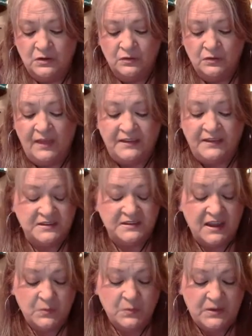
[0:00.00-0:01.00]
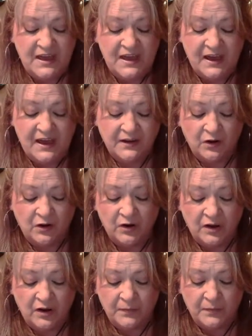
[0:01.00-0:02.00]
last night we had a,
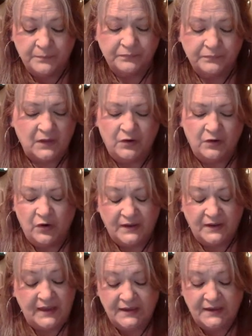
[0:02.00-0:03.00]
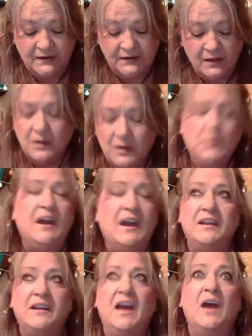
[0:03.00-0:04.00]
hur- um, a hurricane. We
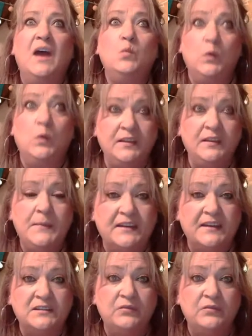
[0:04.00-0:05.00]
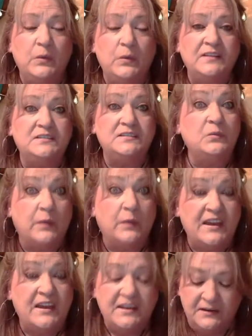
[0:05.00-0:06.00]
had really massive winds and
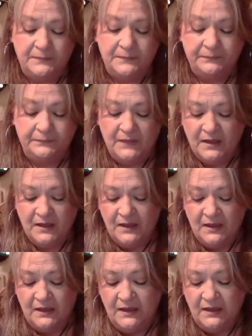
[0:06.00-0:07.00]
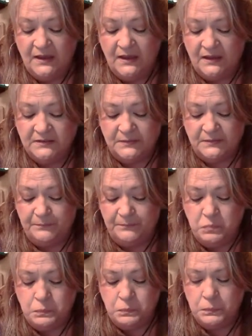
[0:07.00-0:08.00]
rain, and
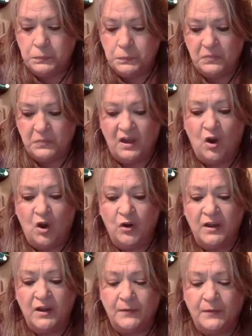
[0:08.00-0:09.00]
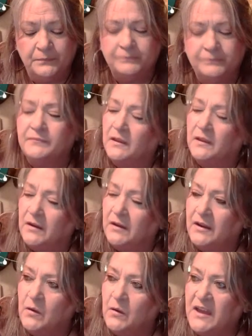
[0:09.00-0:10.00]
a hur. There I
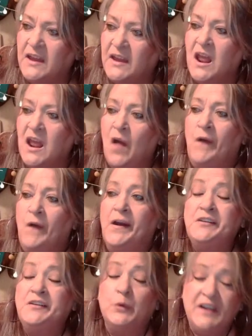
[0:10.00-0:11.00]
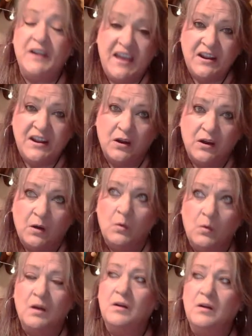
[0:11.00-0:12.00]
go again. A
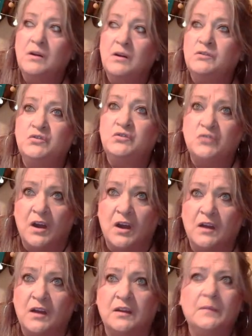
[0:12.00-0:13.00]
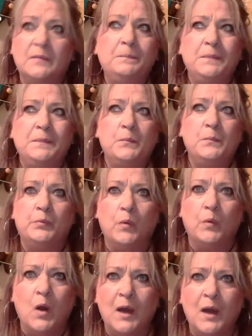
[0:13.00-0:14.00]
tornado struck
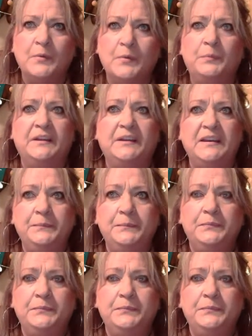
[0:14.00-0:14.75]
probably